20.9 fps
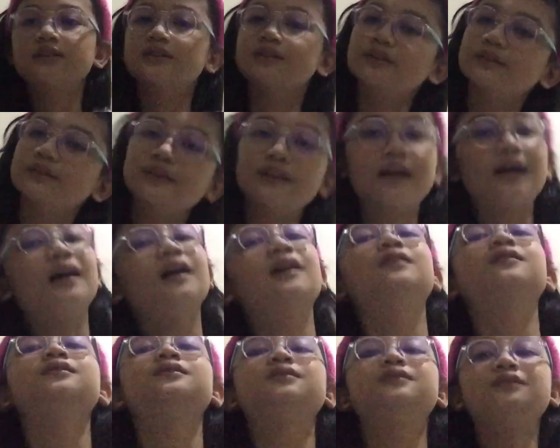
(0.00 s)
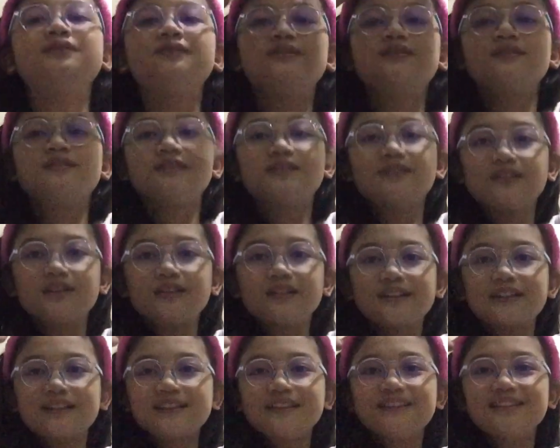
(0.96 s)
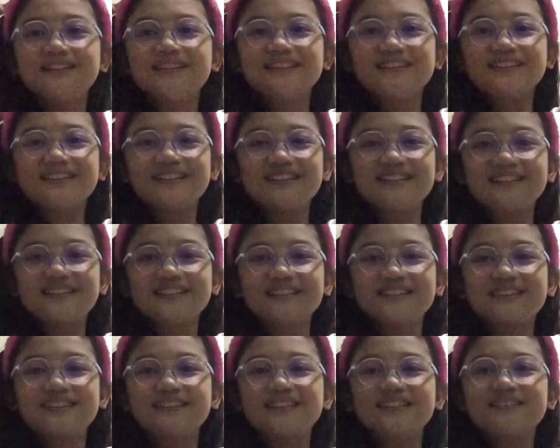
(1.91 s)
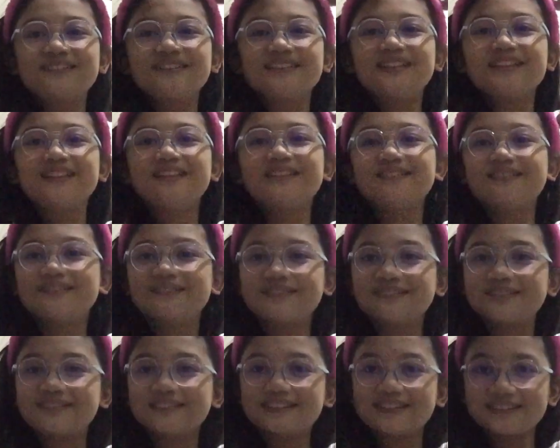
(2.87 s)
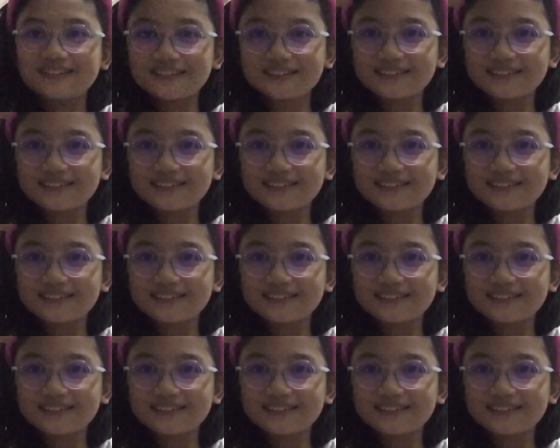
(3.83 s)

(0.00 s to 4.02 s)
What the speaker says: So yeah, look at this. It's so cute.